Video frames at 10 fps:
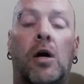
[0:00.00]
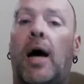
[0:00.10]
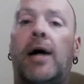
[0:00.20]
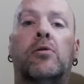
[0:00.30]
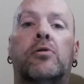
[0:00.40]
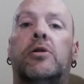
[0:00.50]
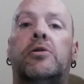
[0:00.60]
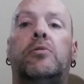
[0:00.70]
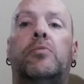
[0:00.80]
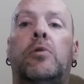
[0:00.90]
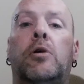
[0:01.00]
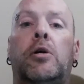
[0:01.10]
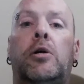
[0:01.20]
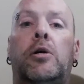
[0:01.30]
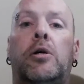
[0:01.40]
I don't trust them
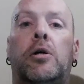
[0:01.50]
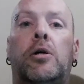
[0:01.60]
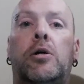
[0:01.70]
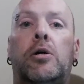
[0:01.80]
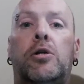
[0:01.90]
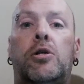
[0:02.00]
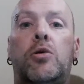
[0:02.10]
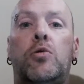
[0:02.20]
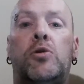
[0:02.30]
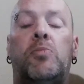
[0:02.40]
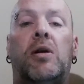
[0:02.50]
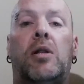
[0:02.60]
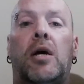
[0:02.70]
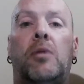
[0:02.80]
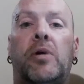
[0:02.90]
to spend a
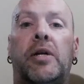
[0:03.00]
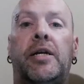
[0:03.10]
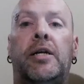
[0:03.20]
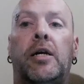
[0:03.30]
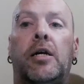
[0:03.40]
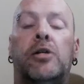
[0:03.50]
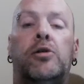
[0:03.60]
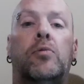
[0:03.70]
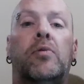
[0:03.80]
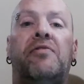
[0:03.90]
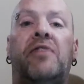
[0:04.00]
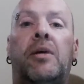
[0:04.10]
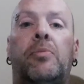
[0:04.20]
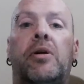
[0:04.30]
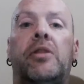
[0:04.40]
lot of money to
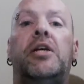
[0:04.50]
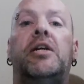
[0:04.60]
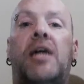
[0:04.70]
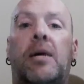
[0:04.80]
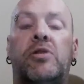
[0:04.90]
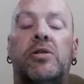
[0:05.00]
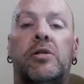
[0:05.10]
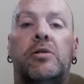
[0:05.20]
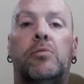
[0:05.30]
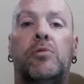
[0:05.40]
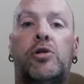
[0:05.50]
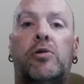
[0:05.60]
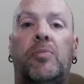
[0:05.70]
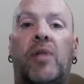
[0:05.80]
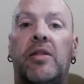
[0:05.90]
revamp the adoption system, to
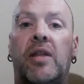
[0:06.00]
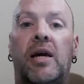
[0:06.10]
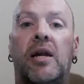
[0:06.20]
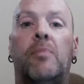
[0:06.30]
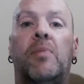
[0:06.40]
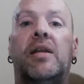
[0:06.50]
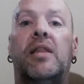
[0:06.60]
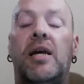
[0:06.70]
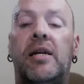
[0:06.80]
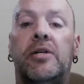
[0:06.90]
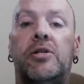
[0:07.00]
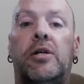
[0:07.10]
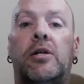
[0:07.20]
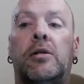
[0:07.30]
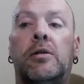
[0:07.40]
streamline that and make that
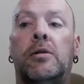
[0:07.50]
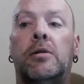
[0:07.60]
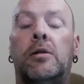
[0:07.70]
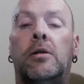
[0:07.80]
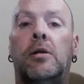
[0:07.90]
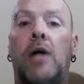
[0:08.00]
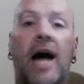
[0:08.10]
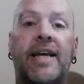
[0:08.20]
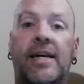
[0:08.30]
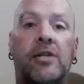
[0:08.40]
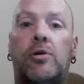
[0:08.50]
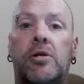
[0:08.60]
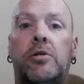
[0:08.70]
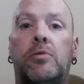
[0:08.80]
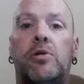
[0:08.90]
easier. I can't
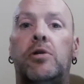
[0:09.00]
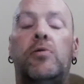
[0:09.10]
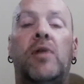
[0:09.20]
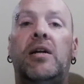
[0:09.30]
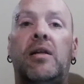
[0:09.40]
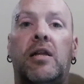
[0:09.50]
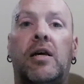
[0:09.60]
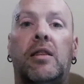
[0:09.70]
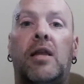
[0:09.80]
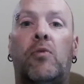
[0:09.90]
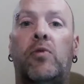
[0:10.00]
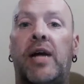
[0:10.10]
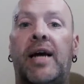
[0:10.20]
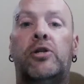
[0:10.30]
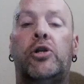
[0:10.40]
trust them to do anything that would
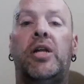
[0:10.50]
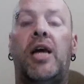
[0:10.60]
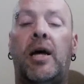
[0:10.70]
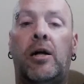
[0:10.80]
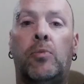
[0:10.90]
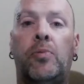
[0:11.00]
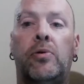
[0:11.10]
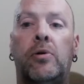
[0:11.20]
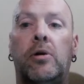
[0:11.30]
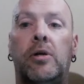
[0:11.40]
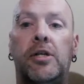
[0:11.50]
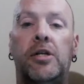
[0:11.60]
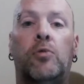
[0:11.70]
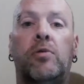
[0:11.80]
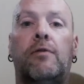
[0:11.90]
actually help
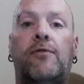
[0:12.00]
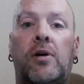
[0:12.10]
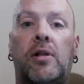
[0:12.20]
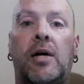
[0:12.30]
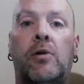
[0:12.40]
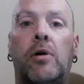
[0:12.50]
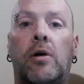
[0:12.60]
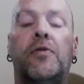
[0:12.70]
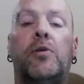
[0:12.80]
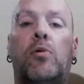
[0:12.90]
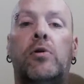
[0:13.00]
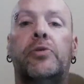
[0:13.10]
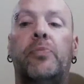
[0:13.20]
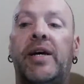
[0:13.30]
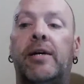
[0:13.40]
deal with the fallout of an
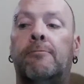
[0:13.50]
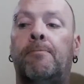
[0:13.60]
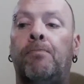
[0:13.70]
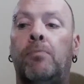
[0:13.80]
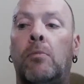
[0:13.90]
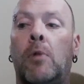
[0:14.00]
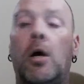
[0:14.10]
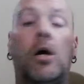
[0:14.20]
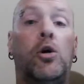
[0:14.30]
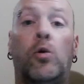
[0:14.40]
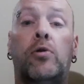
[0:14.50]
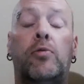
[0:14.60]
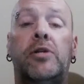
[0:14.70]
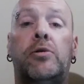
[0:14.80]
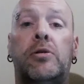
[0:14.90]
abortion ban. Nor do
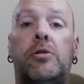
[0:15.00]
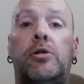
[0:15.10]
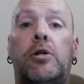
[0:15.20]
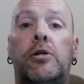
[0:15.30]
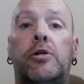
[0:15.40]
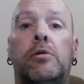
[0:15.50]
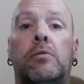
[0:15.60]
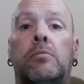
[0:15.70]
I trust the church.